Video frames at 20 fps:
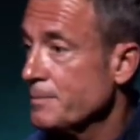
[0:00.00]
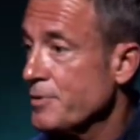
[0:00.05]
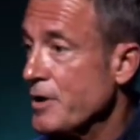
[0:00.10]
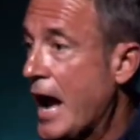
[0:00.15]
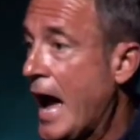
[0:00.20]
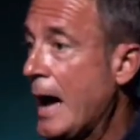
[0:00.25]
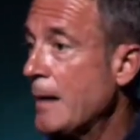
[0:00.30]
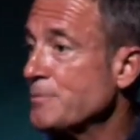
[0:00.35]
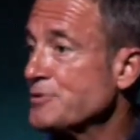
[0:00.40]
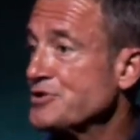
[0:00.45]

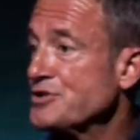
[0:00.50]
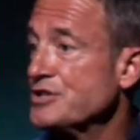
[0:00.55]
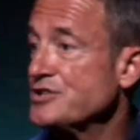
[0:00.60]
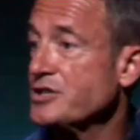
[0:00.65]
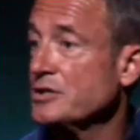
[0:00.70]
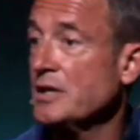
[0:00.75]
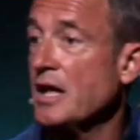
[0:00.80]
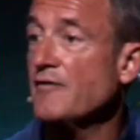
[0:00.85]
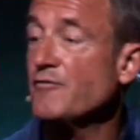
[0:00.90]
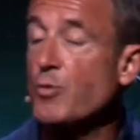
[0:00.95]
perhaps
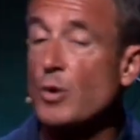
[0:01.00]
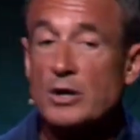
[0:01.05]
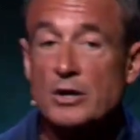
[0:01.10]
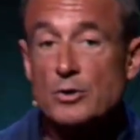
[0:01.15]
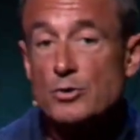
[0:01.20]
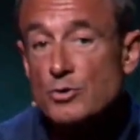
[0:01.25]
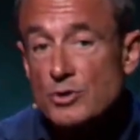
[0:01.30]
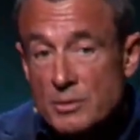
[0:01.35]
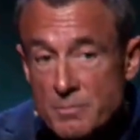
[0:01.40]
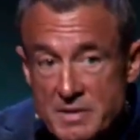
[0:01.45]
it's a loved
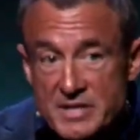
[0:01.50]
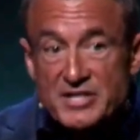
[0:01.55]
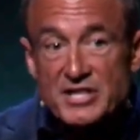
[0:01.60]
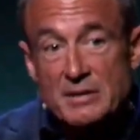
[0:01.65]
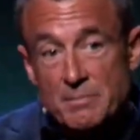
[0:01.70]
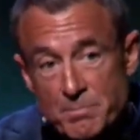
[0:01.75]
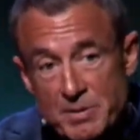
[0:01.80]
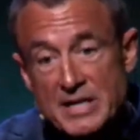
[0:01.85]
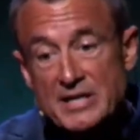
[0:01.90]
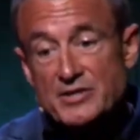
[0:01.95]
one who the
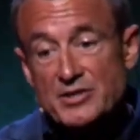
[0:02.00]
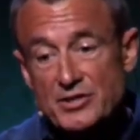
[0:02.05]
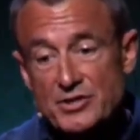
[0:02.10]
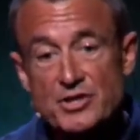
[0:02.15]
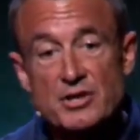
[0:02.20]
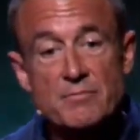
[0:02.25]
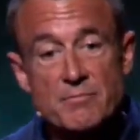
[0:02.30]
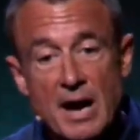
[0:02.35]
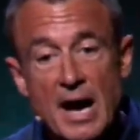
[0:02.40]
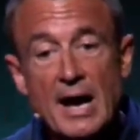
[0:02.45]
missing piece
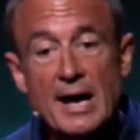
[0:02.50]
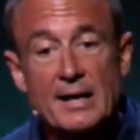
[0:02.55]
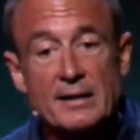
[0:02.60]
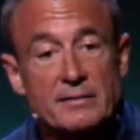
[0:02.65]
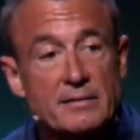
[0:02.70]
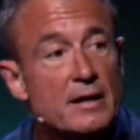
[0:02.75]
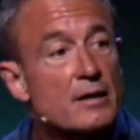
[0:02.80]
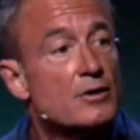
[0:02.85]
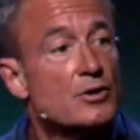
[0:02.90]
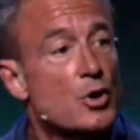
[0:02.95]
is their
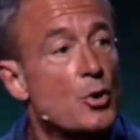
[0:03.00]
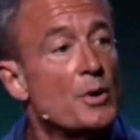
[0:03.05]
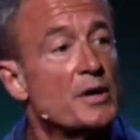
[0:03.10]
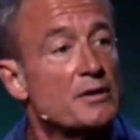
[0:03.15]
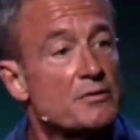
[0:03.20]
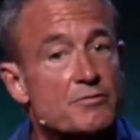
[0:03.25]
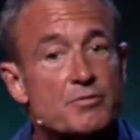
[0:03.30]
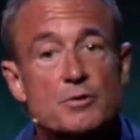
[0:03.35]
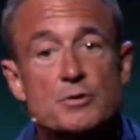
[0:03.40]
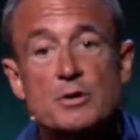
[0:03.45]
mind. They're
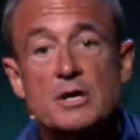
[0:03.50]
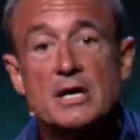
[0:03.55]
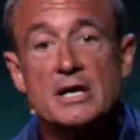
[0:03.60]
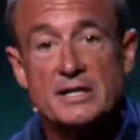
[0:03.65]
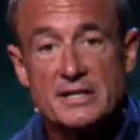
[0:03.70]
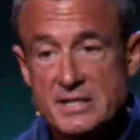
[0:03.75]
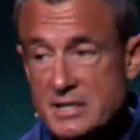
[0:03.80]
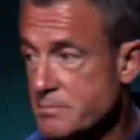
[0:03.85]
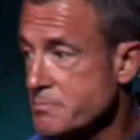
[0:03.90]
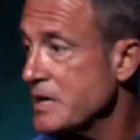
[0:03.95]
going through
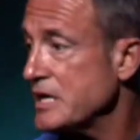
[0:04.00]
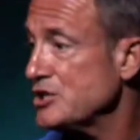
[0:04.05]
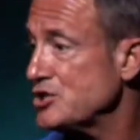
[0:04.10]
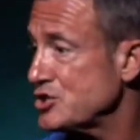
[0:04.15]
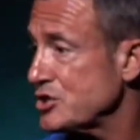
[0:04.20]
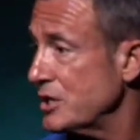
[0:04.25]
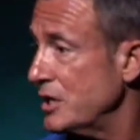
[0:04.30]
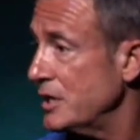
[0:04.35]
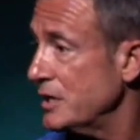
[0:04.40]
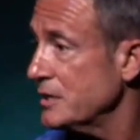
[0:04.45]

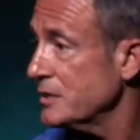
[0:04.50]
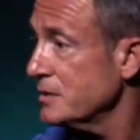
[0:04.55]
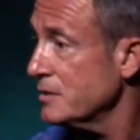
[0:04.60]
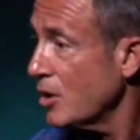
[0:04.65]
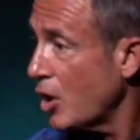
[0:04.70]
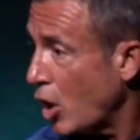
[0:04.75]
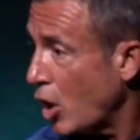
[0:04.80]
dementia and